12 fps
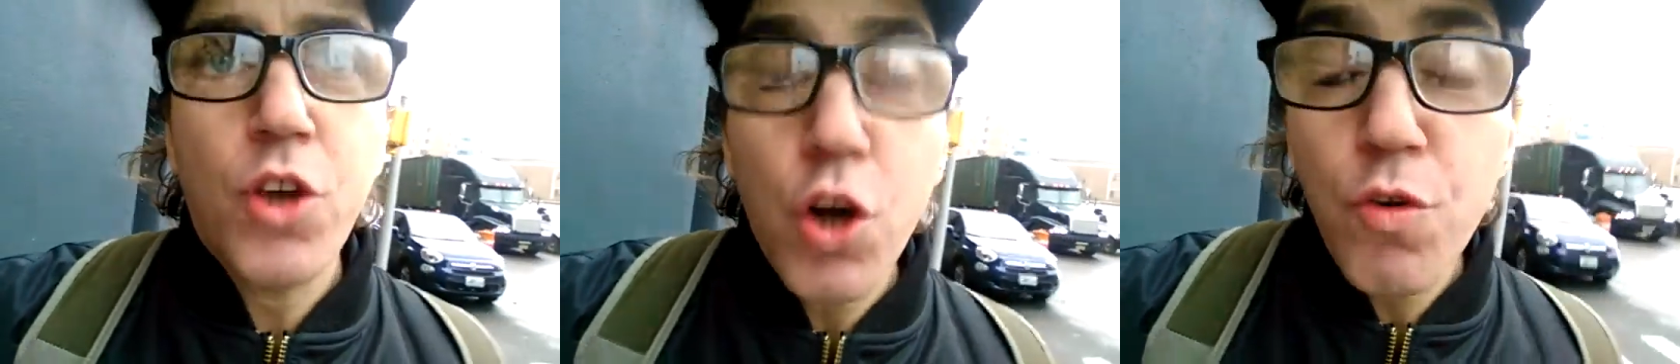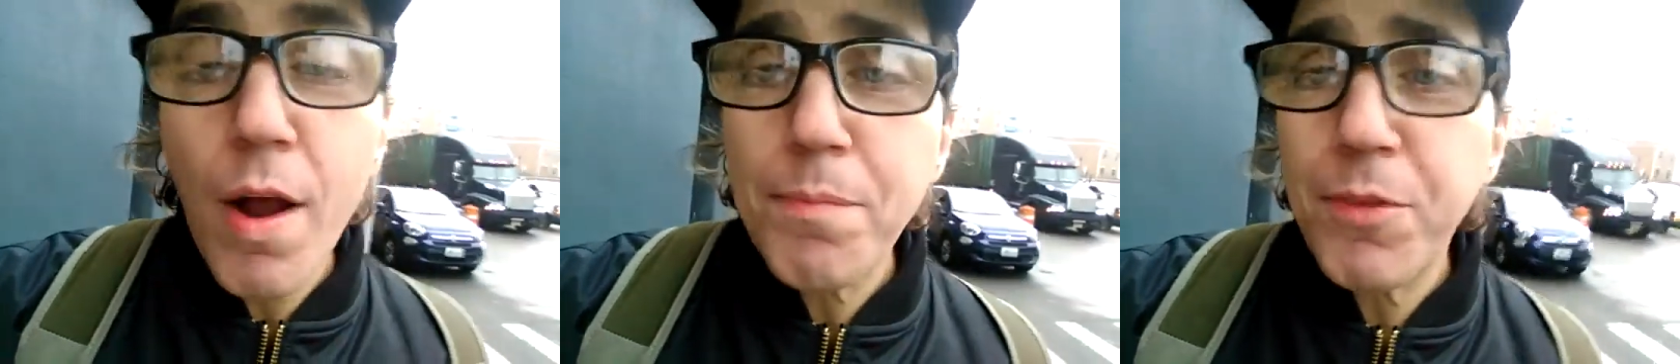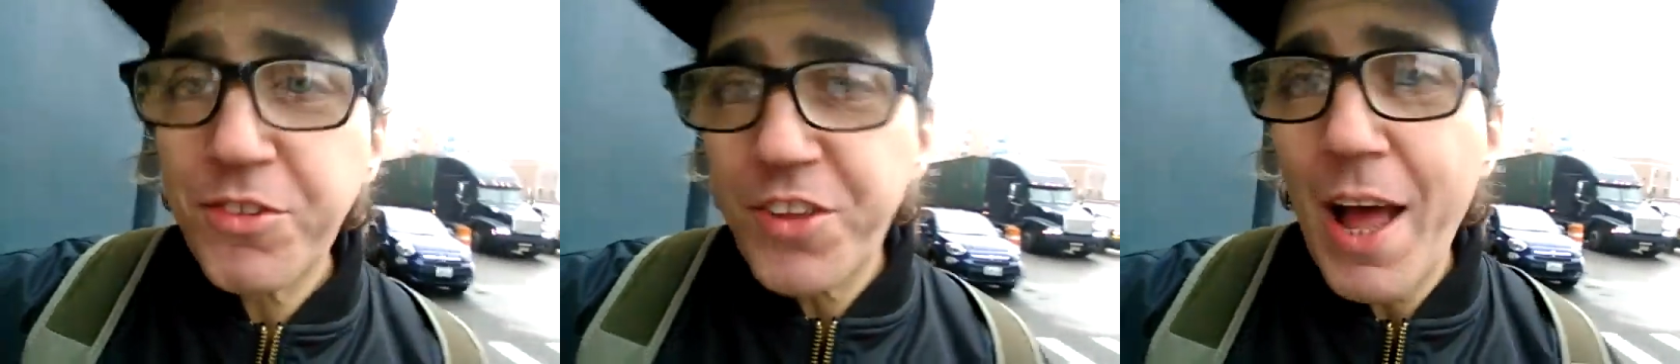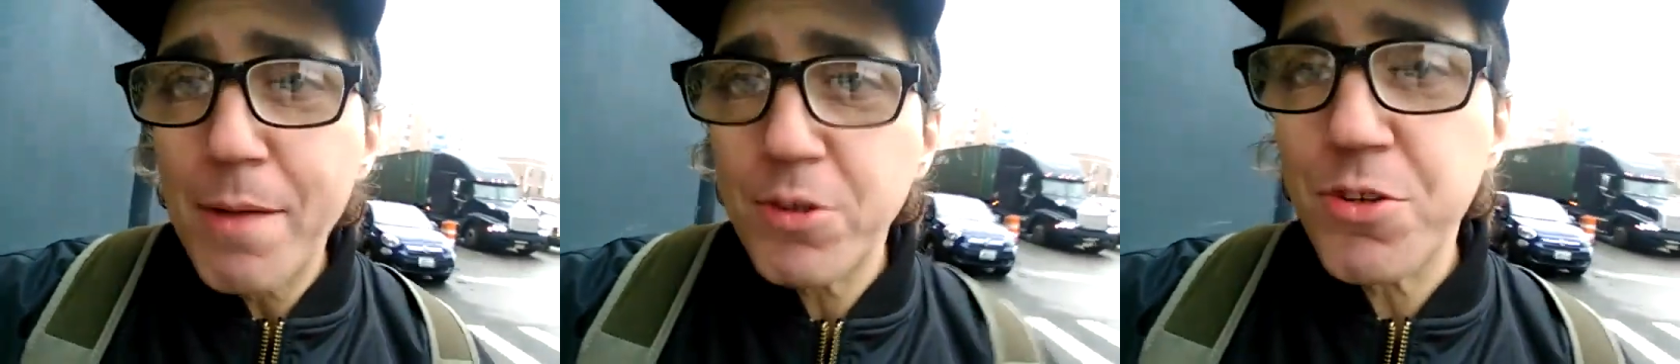corrupt
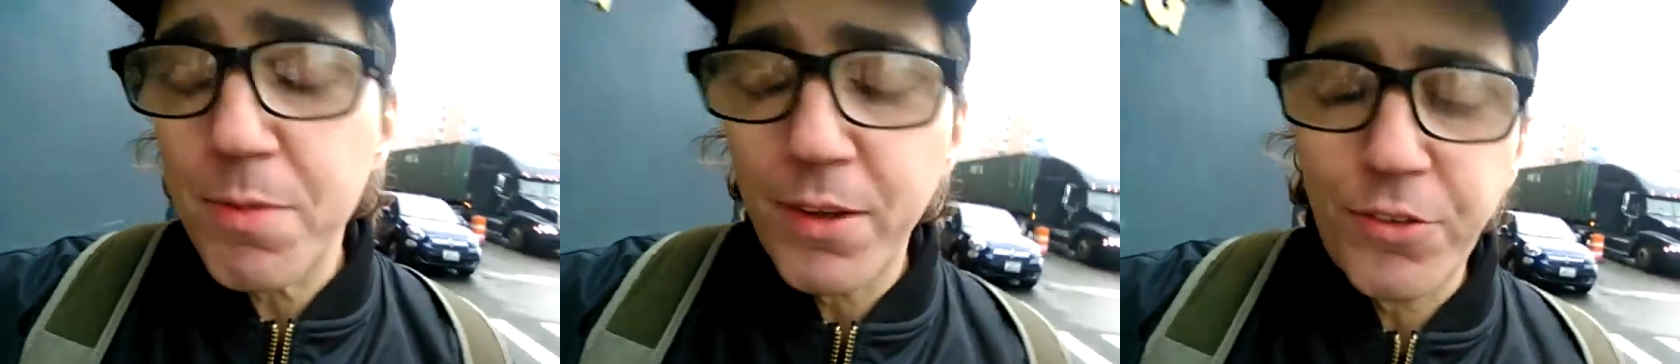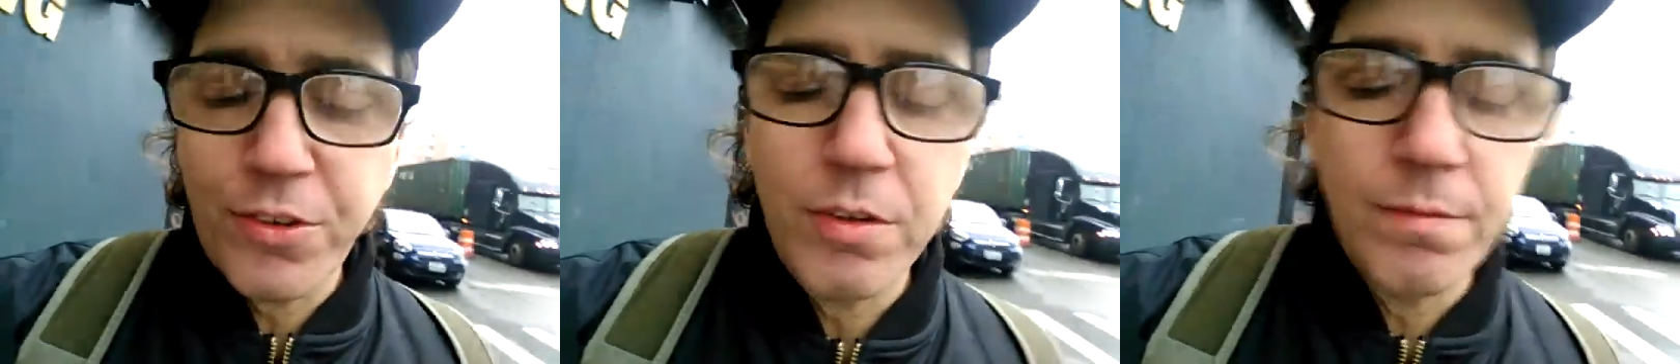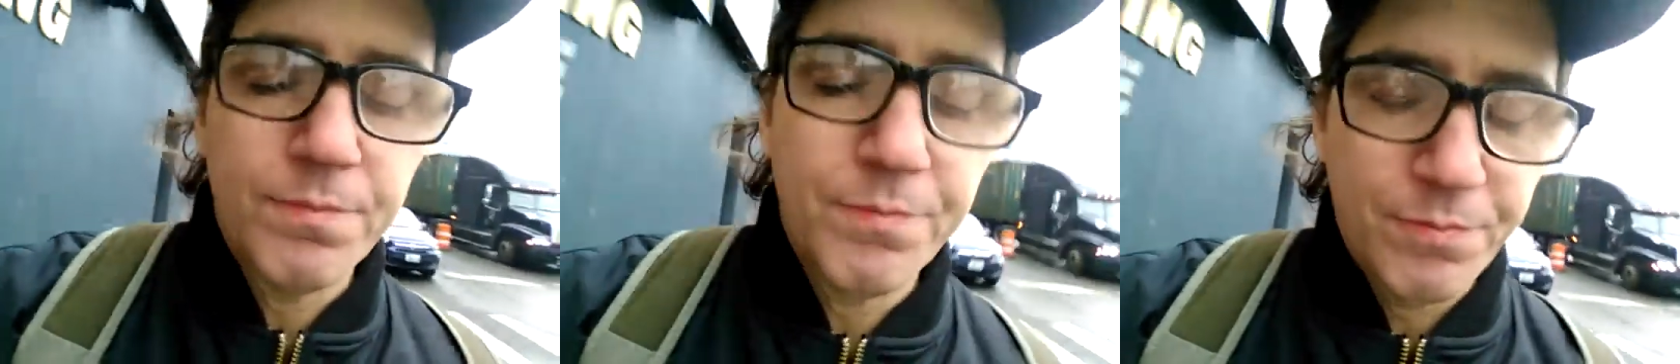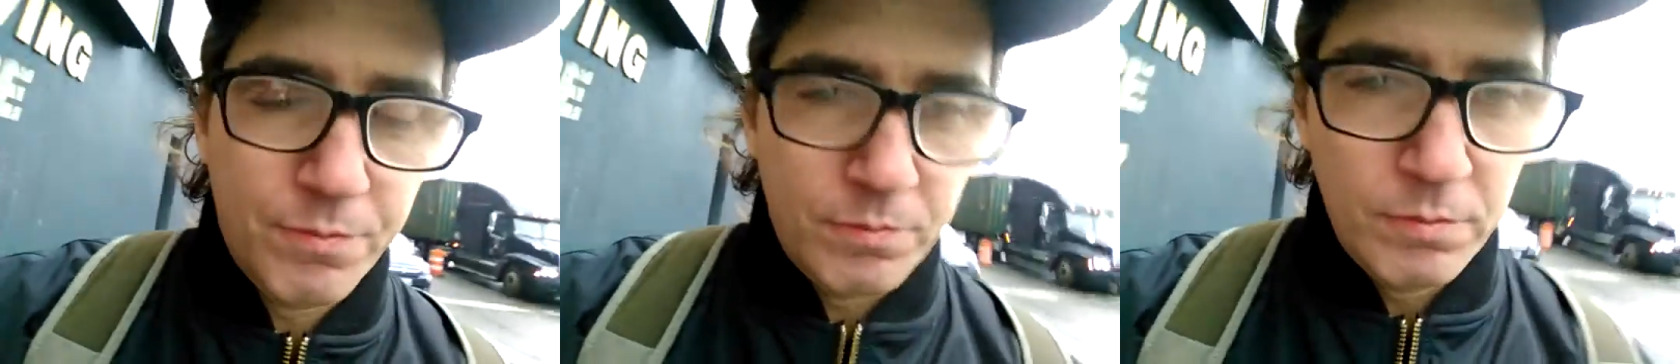establishments,
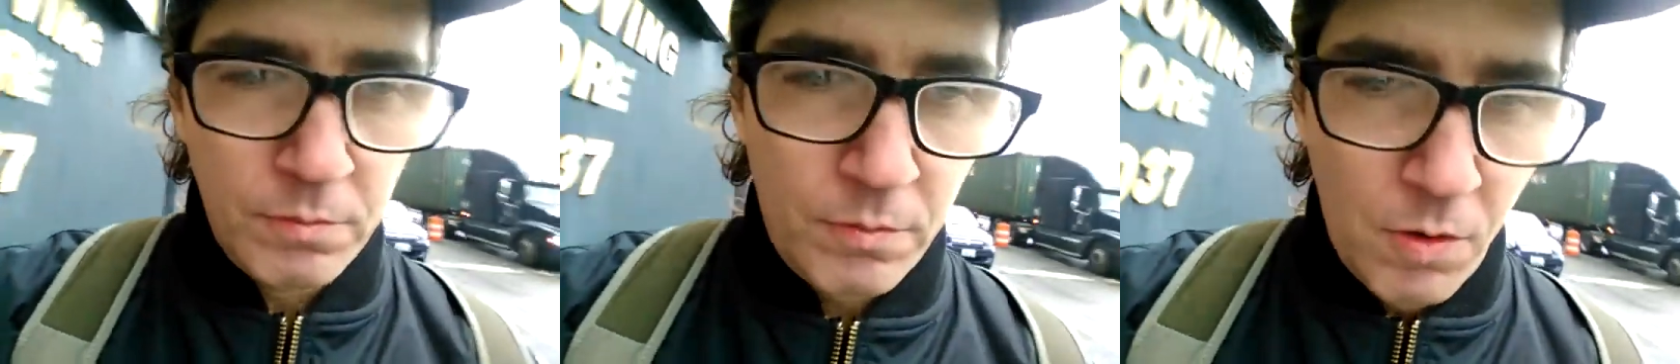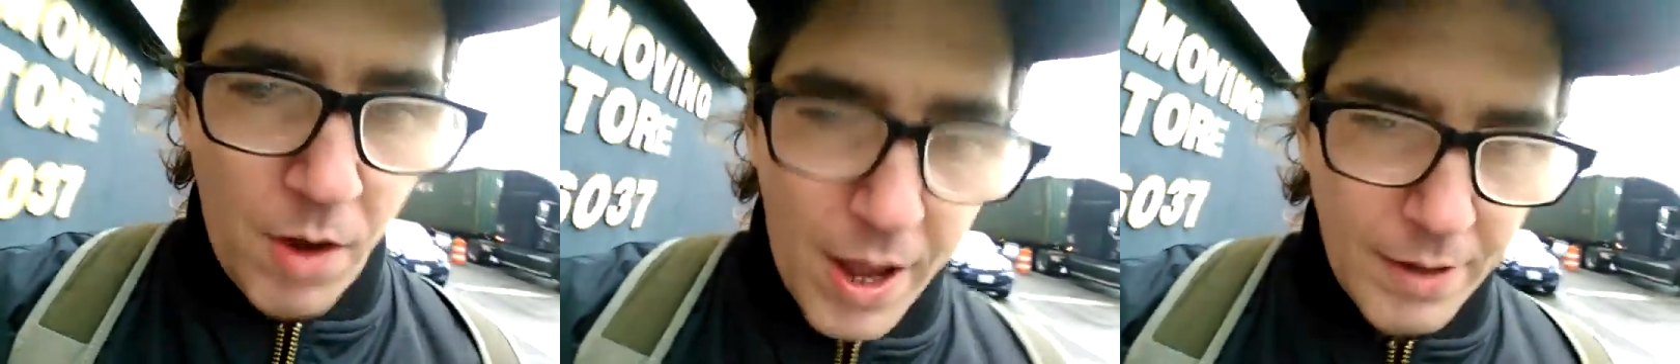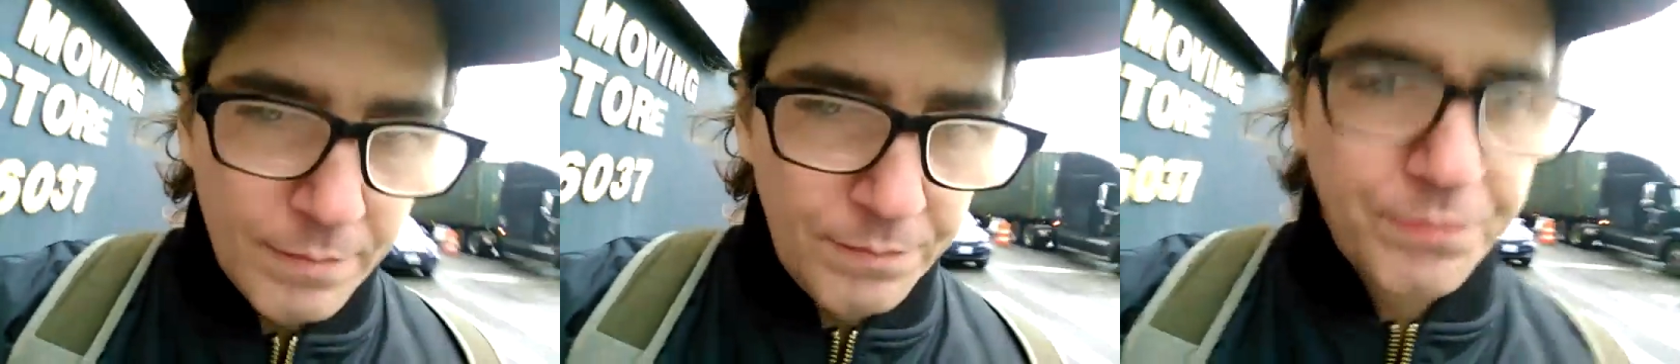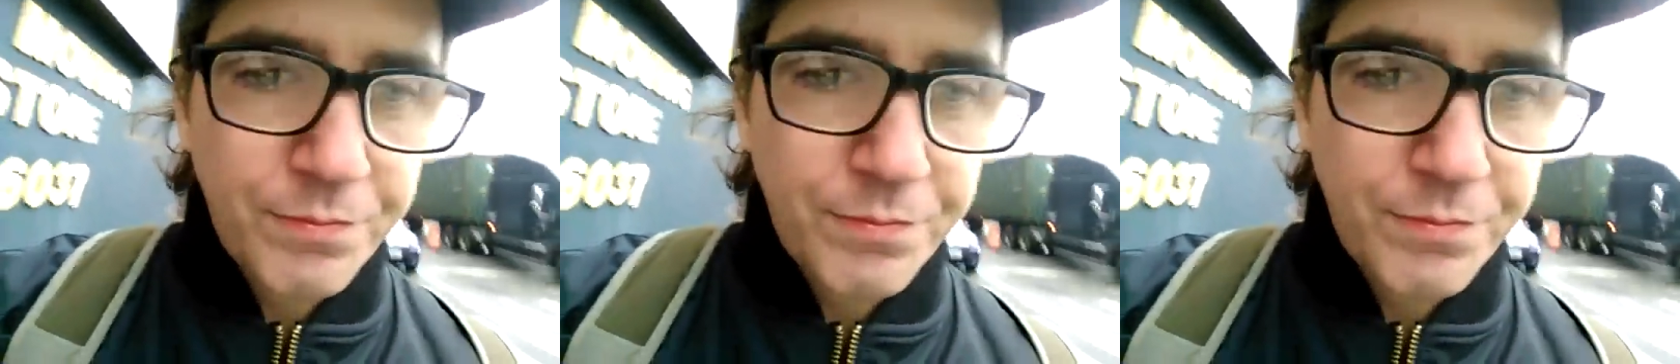right?